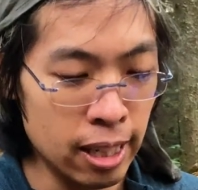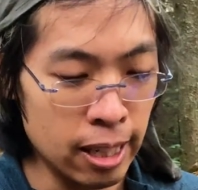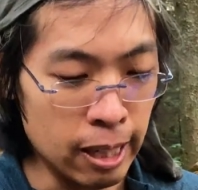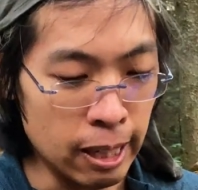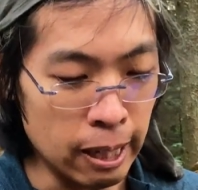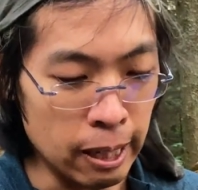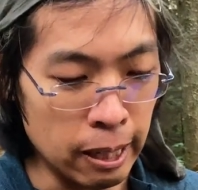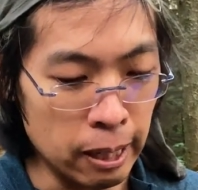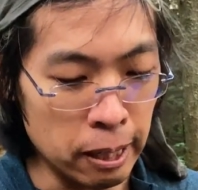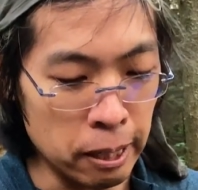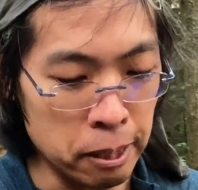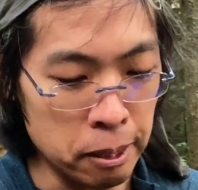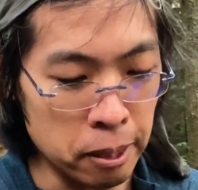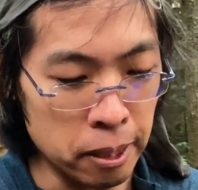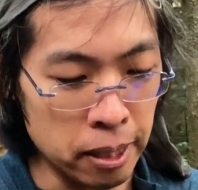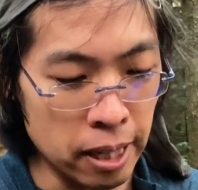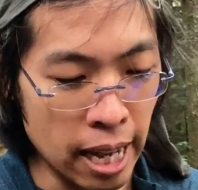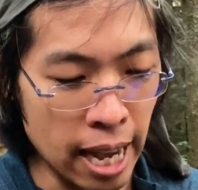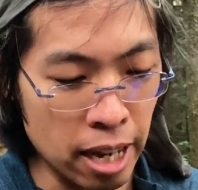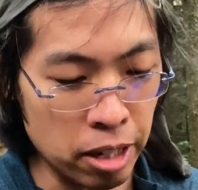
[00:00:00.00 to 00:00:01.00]

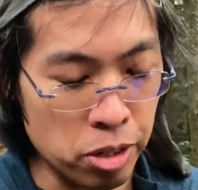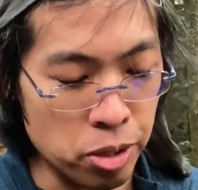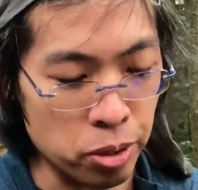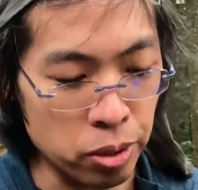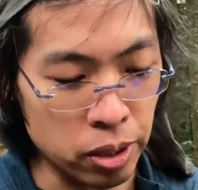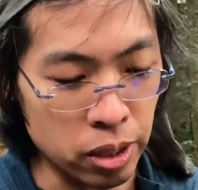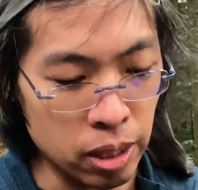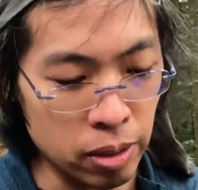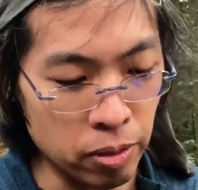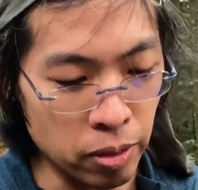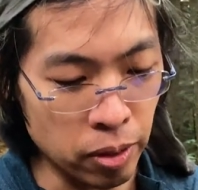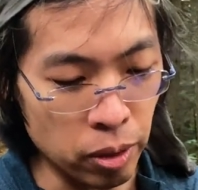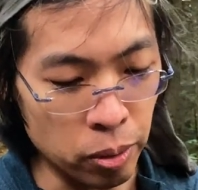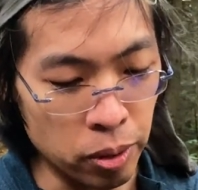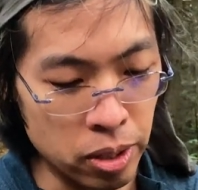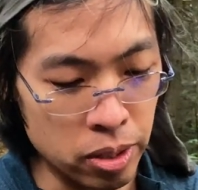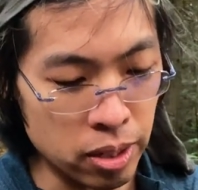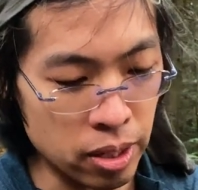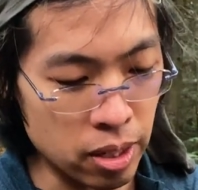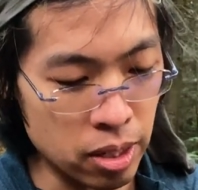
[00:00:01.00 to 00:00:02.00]
Actually, even though
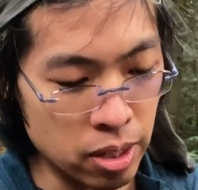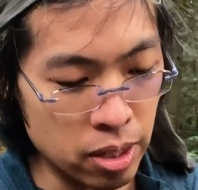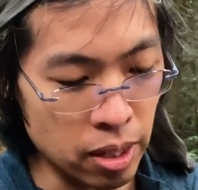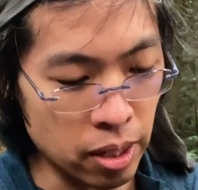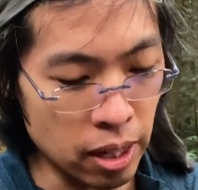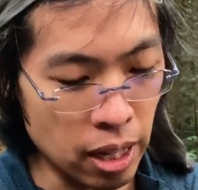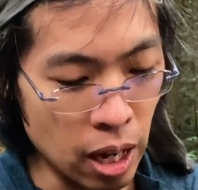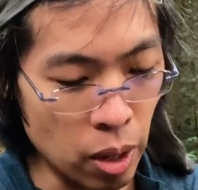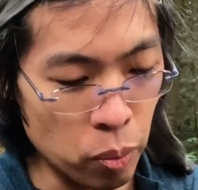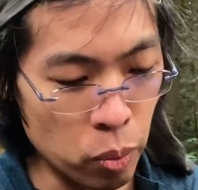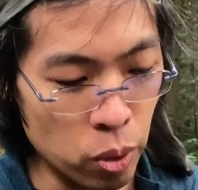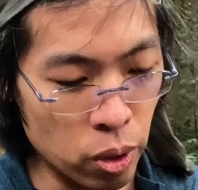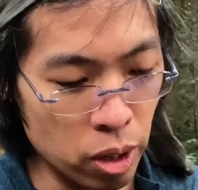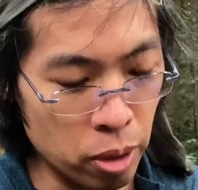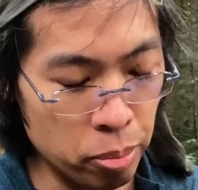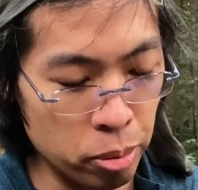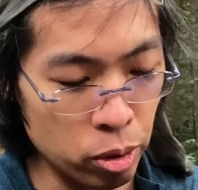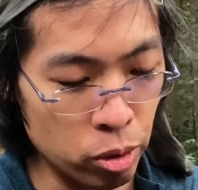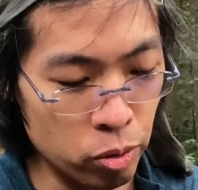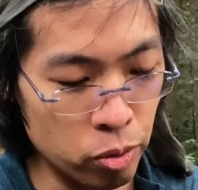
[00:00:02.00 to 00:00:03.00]
this is the
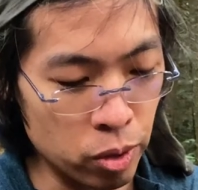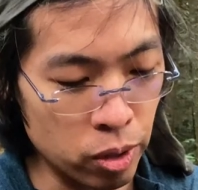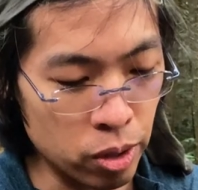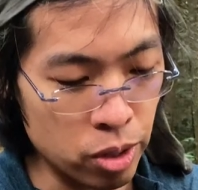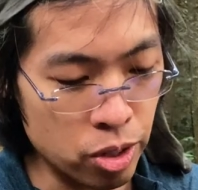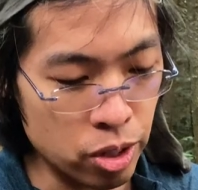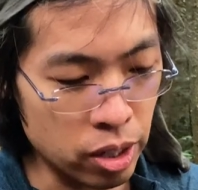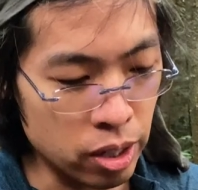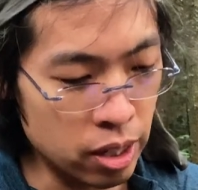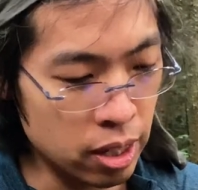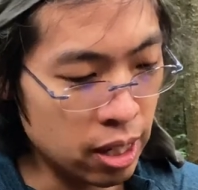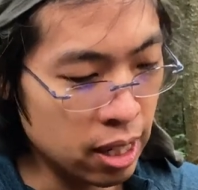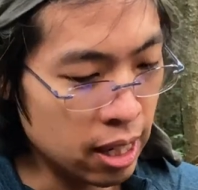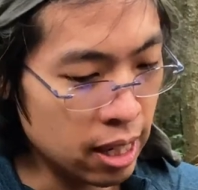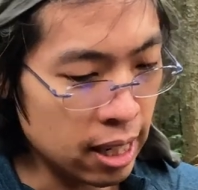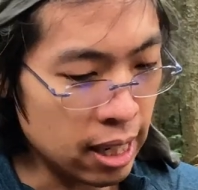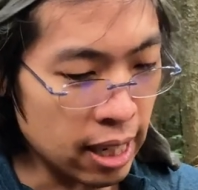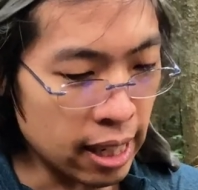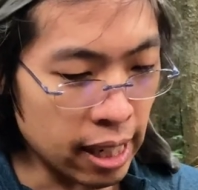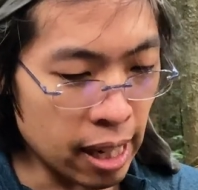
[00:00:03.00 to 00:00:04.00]
non-waterproof version,
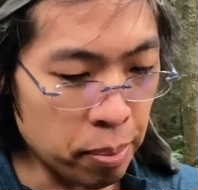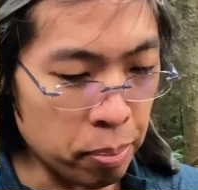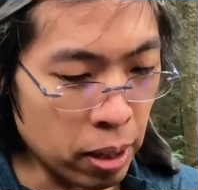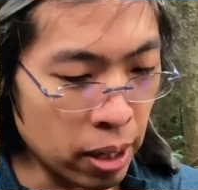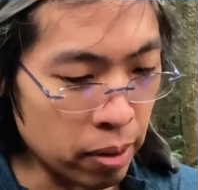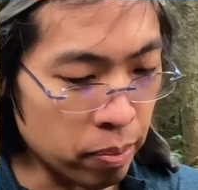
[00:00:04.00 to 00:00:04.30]
I had